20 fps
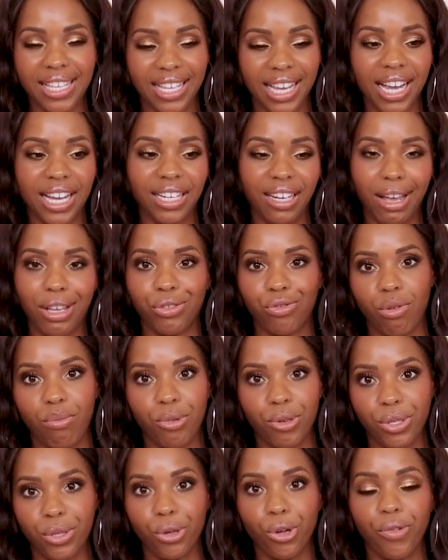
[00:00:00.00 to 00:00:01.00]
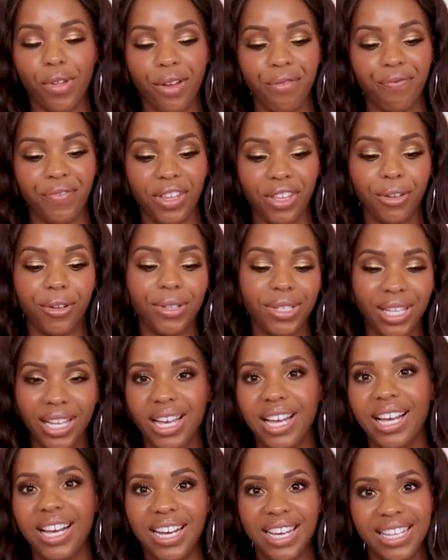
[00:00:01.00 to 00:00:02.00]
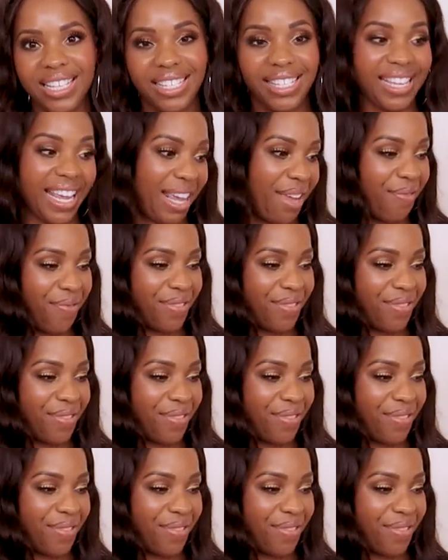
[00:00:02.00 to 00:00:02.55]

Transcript: like a nice rubber sole that feels safe.